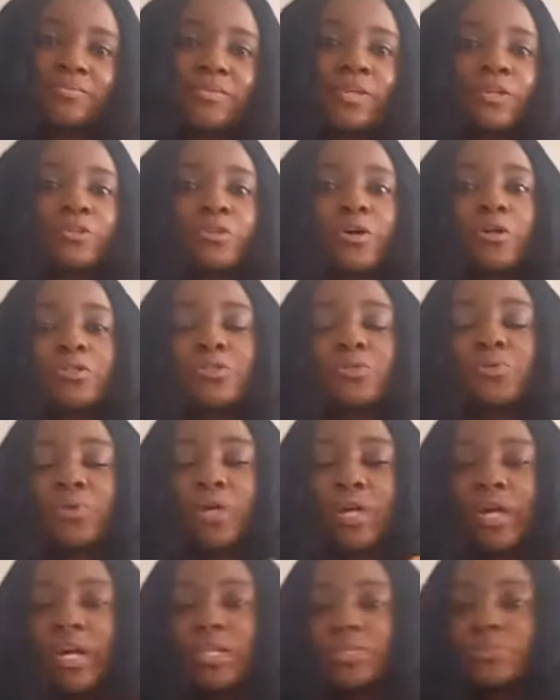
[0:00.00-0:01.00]
Don't do
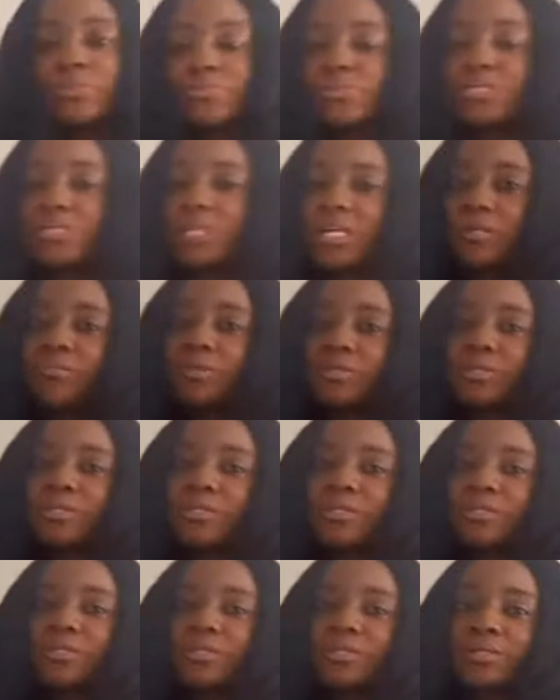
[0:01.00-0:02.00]
A to Z,
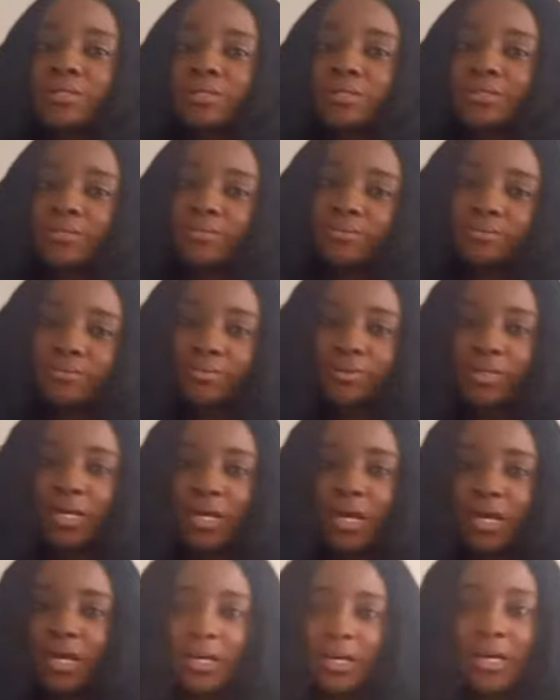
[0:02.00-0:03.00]
brrr,
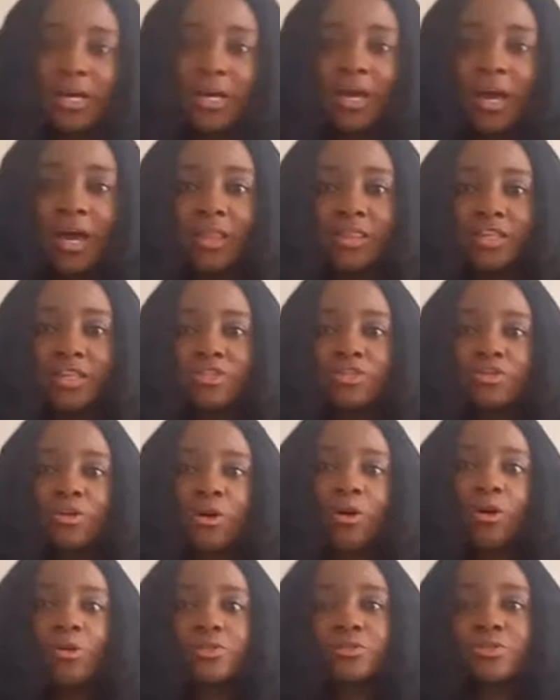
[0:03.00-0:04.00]
okay? And this should
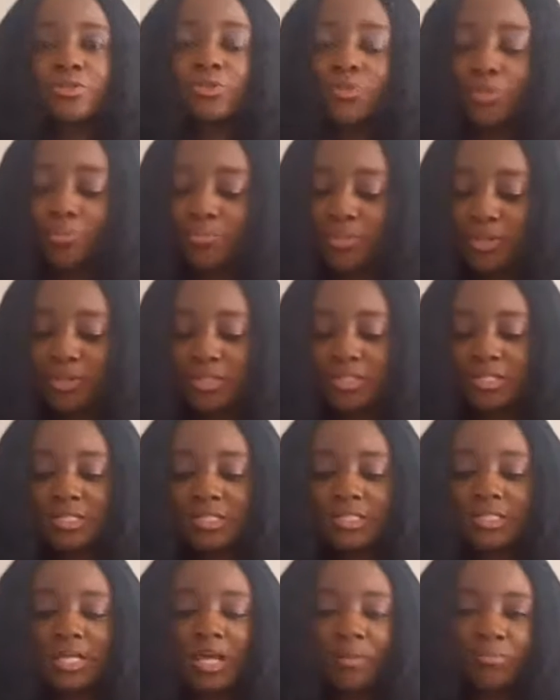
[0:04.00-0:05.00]
also be the
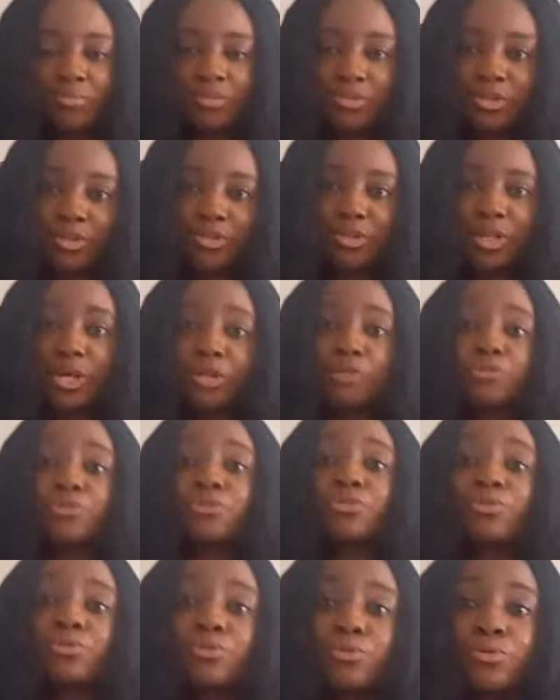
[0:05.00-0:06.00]
same thing that you
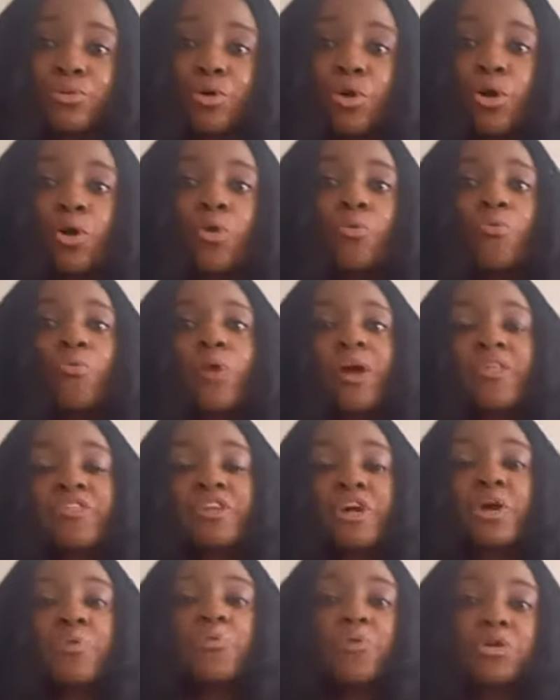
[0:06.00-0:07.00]
do when they
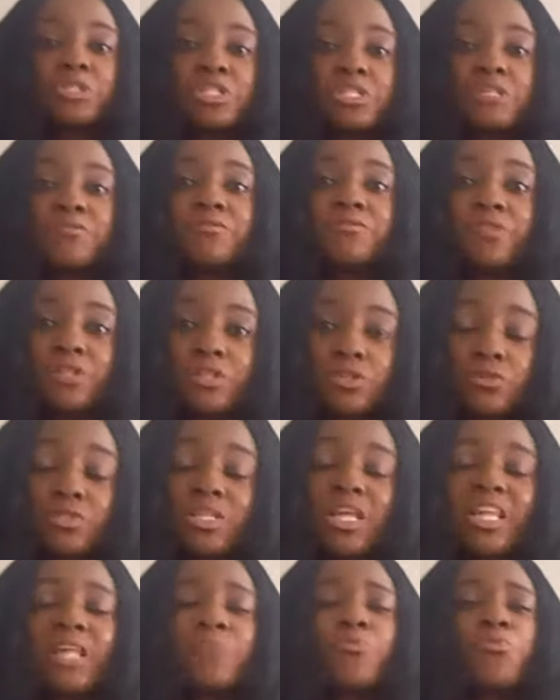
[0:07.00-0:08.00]
are watching videos. Let
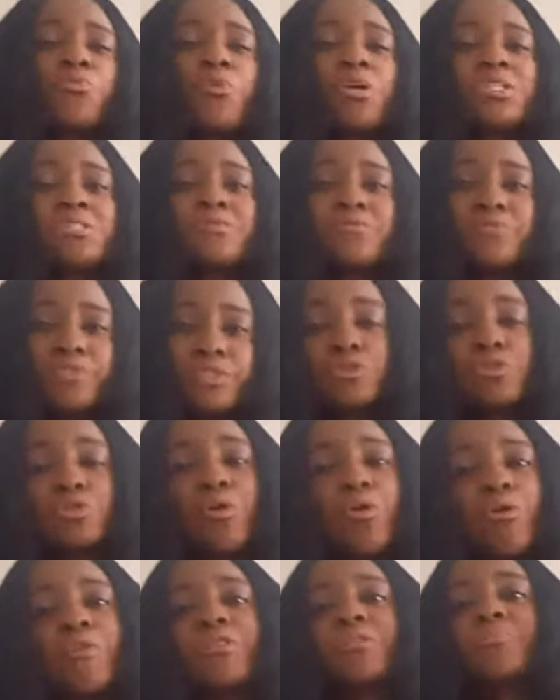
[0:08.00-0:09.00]
them watch videos
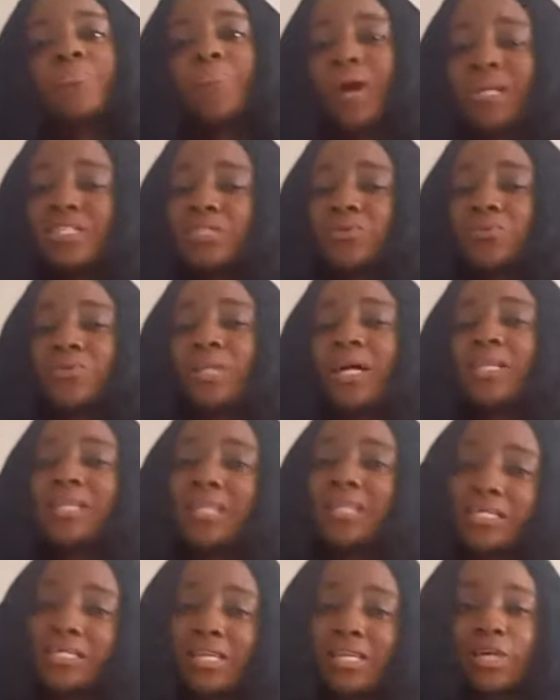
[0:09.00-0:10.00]
on the particular
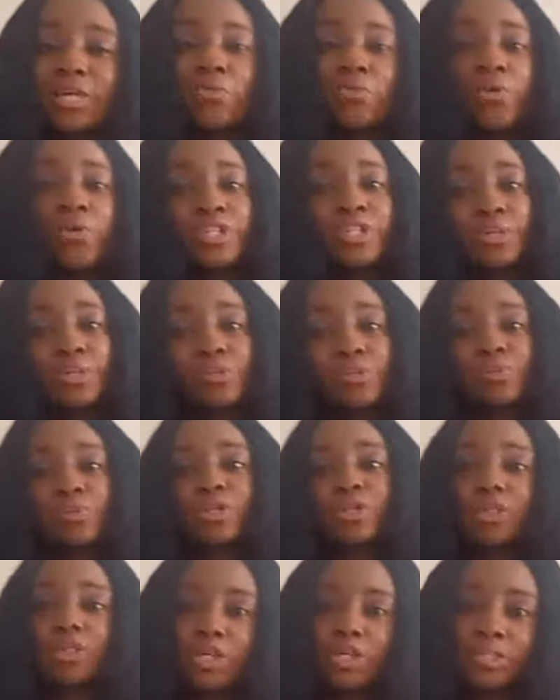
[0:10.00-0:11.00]
letter you want them to
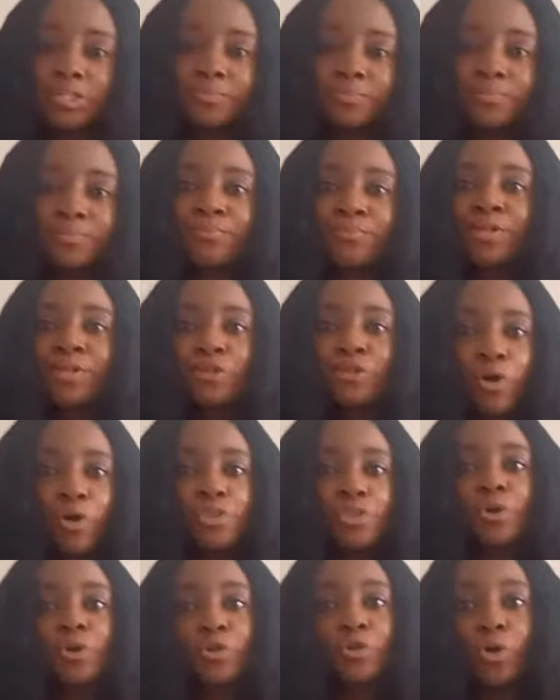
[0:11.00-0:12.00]
learn,
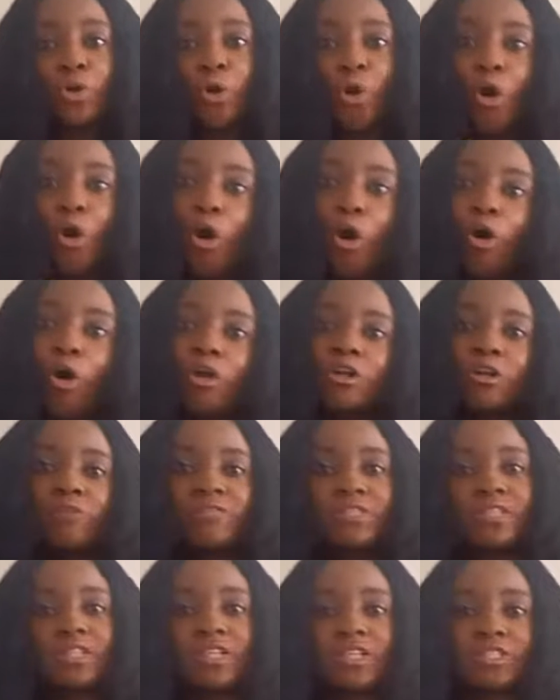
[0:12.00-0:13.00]
not on all
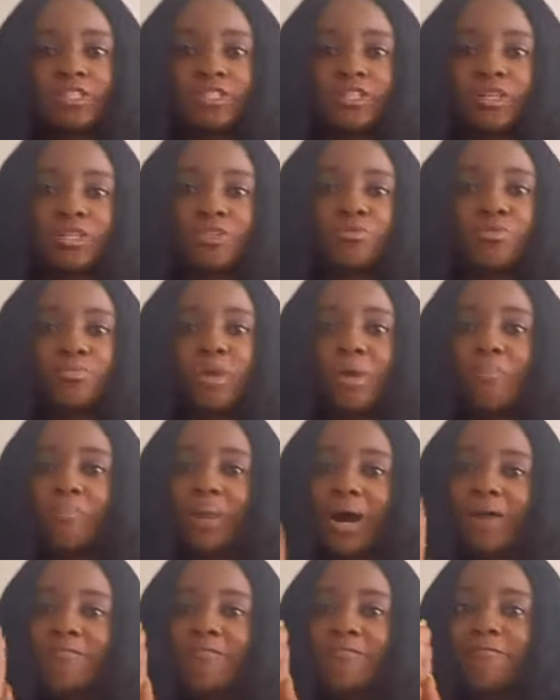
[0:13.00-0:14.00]
of the letters.
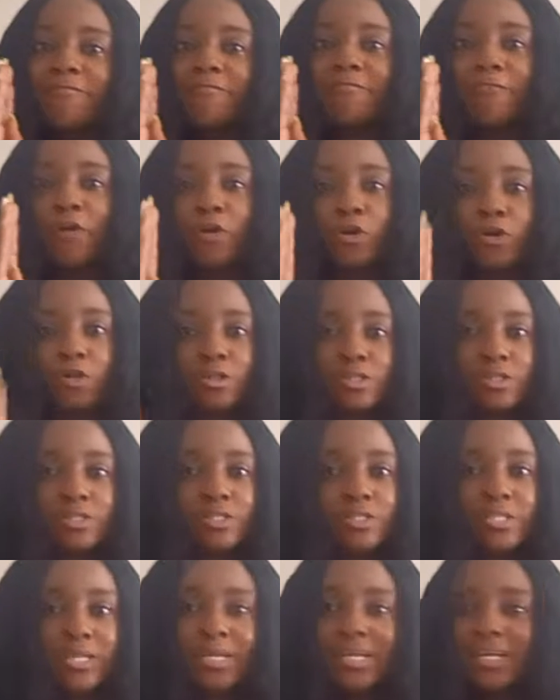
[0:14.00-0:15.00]
Remember,
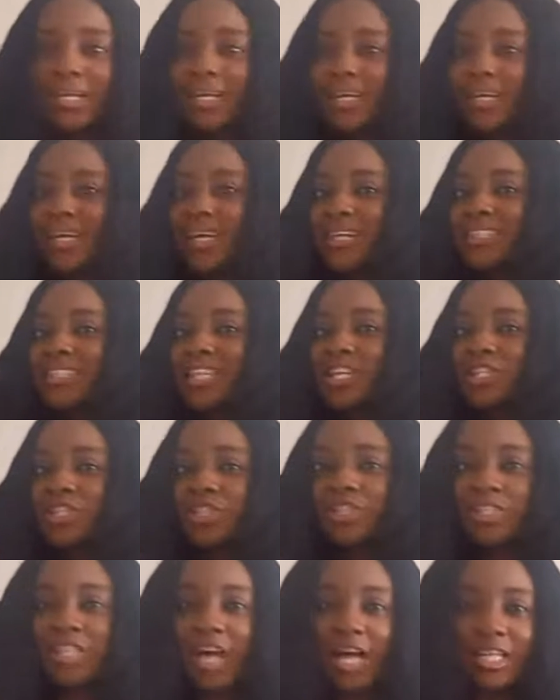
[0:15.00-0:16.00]
focus,
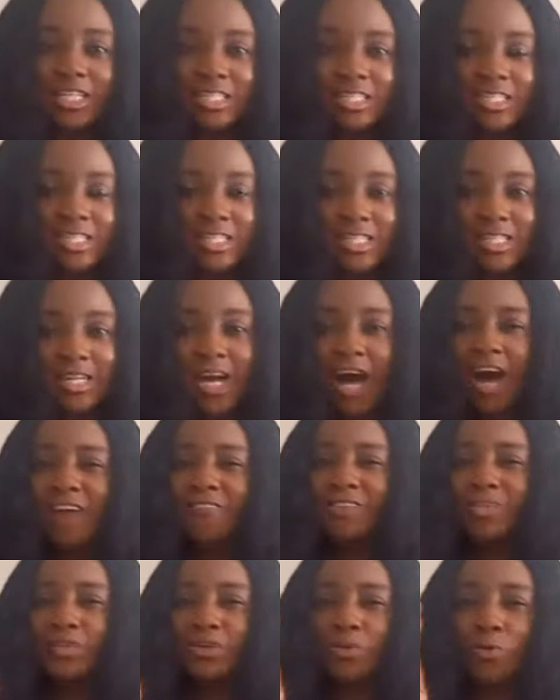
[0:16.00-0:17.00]
intentionality,
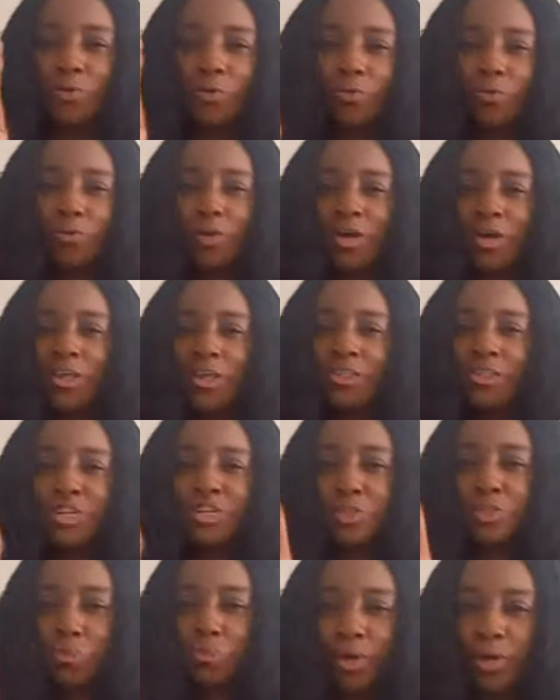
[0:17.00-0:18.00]
have a goal.
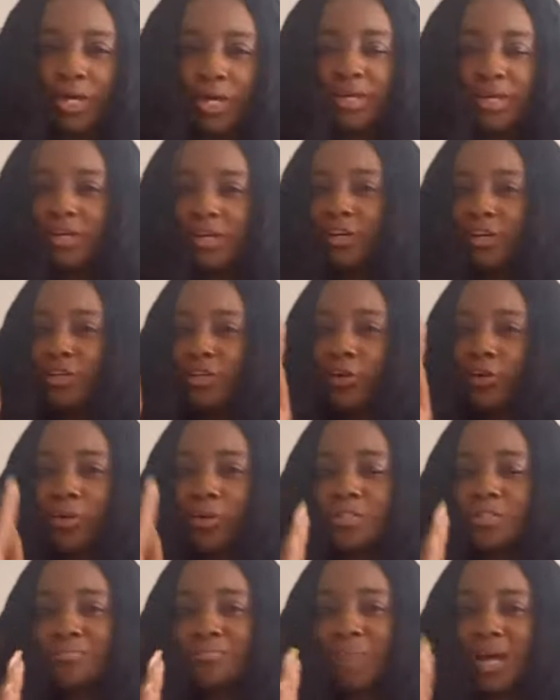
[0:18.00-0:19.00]
This week, you're
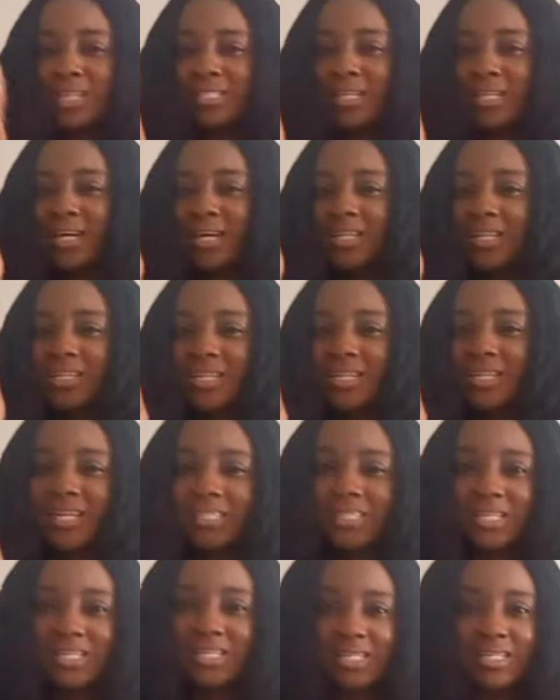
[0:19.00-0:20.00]
going to master
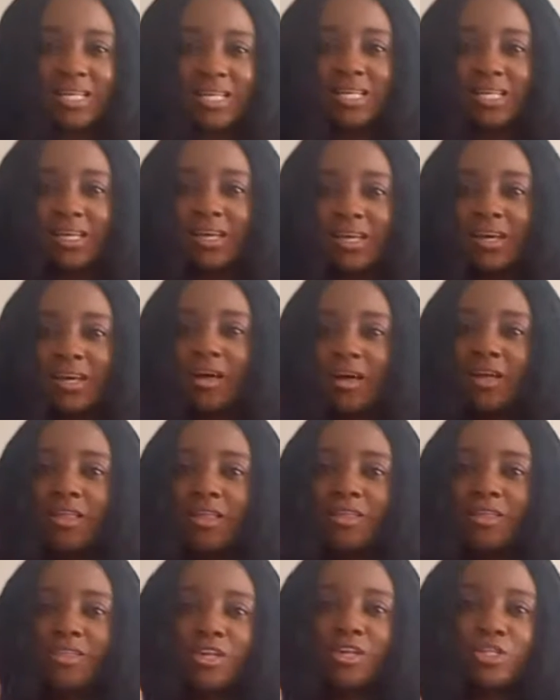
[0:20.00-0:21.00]
letter C.
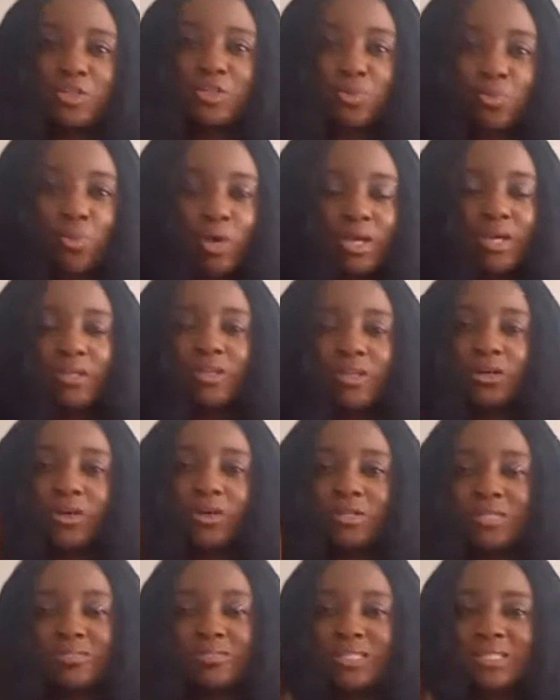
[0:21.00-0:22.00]
This week, you're going
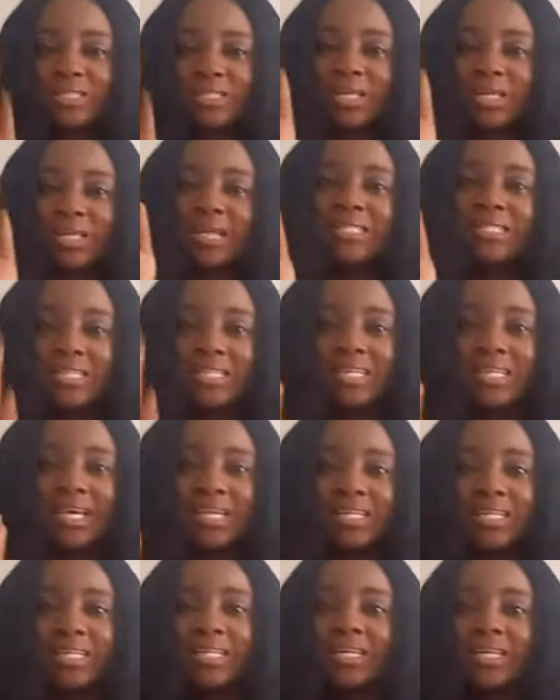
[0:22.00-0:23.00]
to master D and E.